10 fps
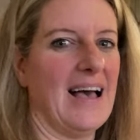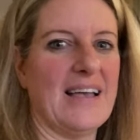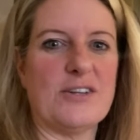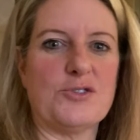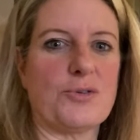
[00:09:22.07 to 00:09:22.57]
I
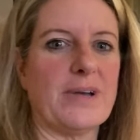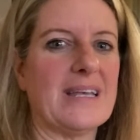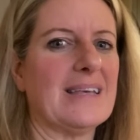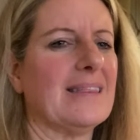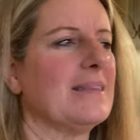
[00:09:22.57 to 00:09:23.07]
enjoy
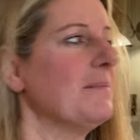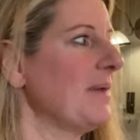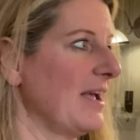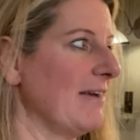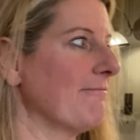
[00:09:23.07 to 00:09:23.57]
getting
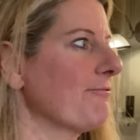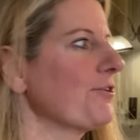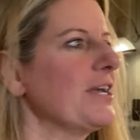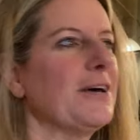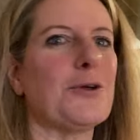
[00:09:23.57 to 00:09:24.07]
them
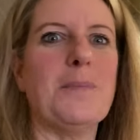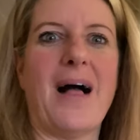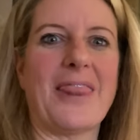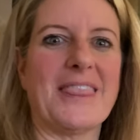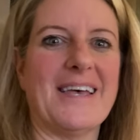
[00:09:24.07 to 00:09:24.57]
every other
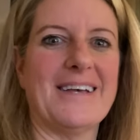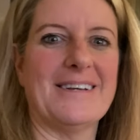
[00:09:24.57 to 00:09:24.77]
month.